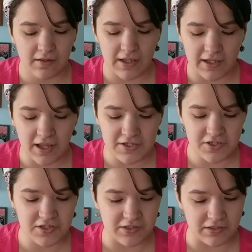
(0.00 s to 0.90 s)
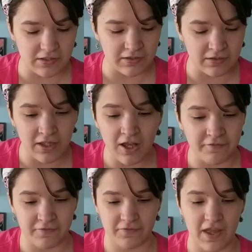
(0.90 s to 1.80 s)
Like, I just
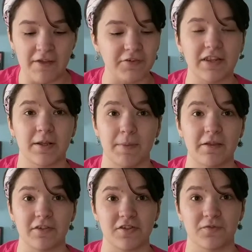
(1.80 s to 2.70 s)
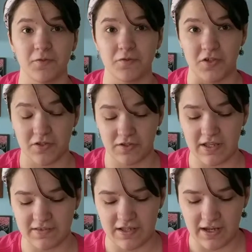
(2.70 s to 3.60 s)
love everything about this fruit, just
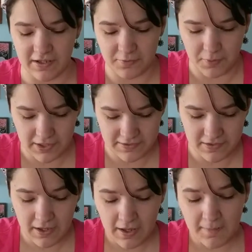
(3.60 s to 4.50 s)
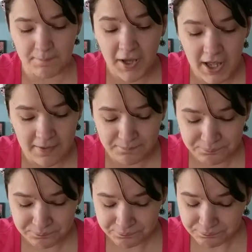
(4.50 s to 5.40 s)
aesthetic-wise.
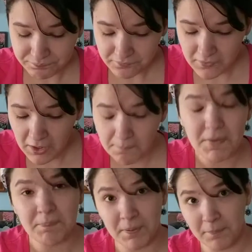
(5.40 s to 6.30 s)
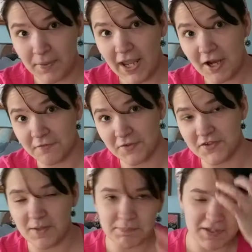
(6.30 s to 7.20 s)
But be prepared for
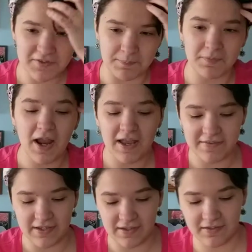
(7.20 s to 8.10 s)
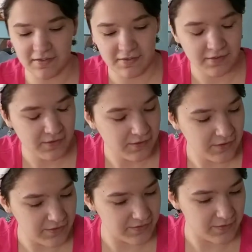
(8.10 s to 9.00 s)
something surprising,
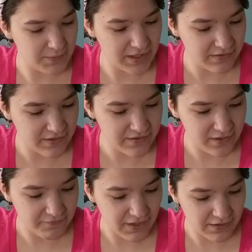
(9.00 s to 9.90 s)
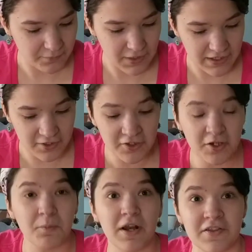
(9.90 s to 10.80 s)
because let me get this stuff out of the way. You're
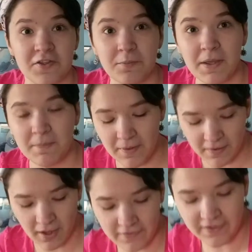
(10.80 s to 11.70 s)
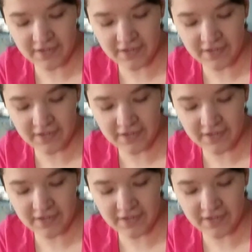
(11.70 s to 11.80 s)
going to want to zoom in on